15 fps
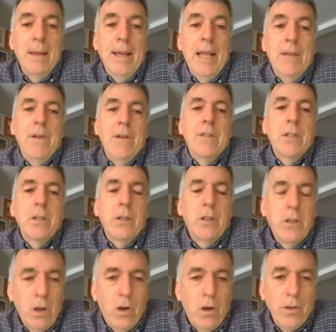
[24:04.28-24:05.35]
and ever. To
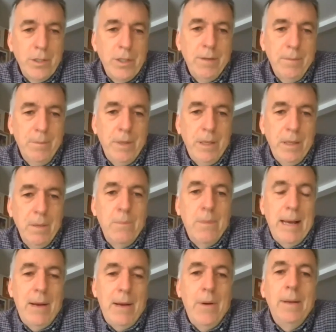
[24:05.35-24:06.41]
God be the
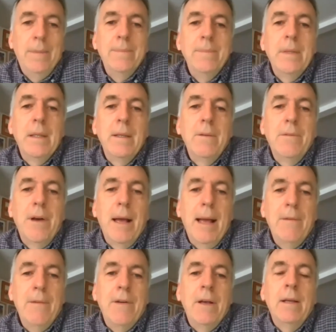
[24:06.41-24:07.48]
power
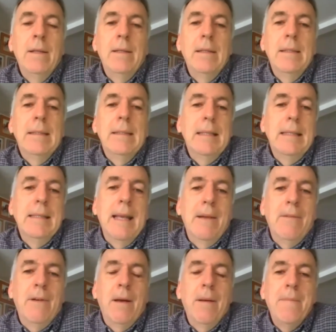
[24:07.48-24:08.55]
forever and
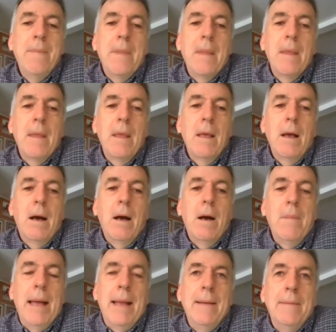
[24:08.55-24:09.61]
ever.
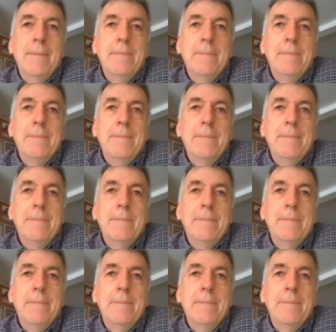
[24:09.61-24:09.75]
Amen.